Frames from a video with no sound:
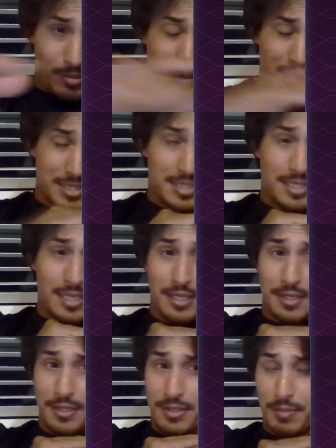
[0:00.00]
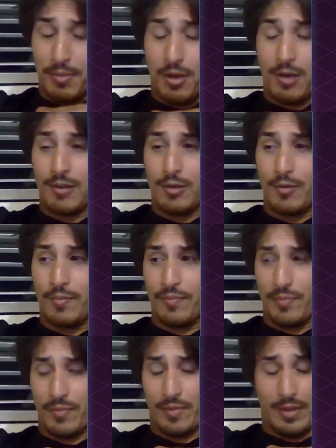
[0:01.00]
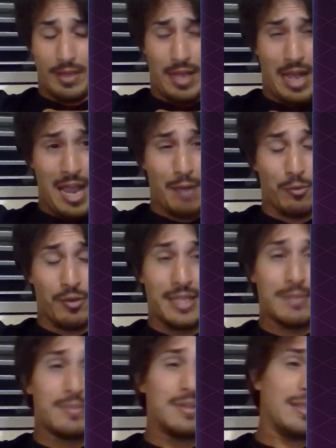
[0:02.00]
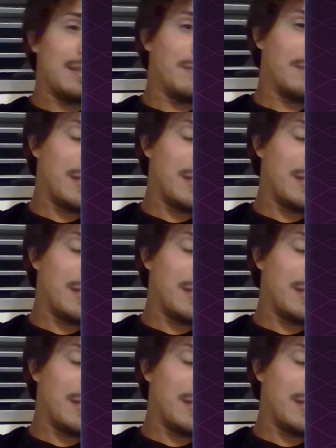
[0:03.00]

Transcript: my son tomorrow, I will immolate